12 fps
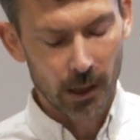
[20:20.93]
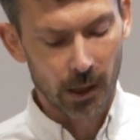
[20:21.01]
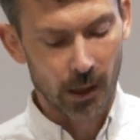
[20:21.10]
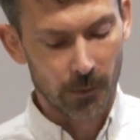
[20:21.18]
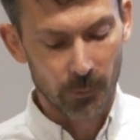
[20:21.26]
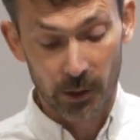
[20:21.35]

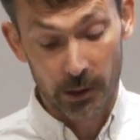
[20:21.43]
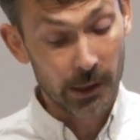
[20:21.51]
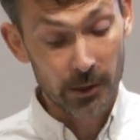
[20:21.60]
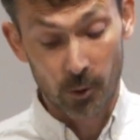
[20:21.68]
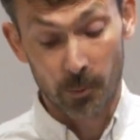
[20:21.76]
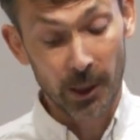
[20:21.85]
Um, there
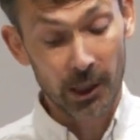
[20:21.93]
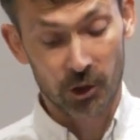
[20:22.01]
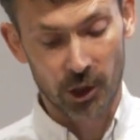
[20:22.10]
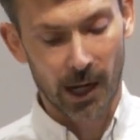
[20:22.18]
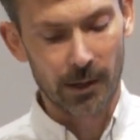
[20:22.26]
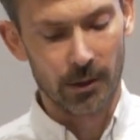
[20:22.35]
is a big
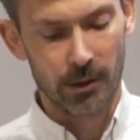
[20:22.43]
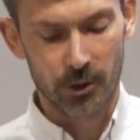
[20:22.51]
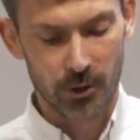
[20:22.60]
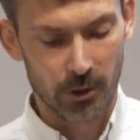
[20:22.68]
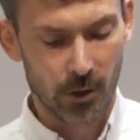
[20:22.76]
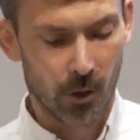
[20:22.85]

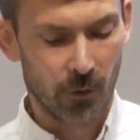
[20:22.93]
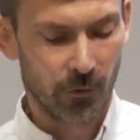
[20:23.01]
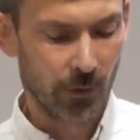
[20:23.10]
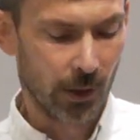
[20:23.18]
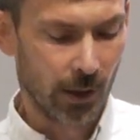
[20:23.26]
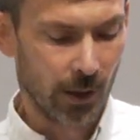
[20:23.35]
challenge
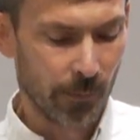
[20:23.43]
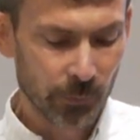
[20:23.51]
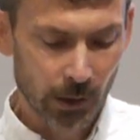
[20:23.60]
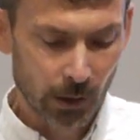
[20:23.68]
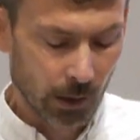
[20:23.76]
of um,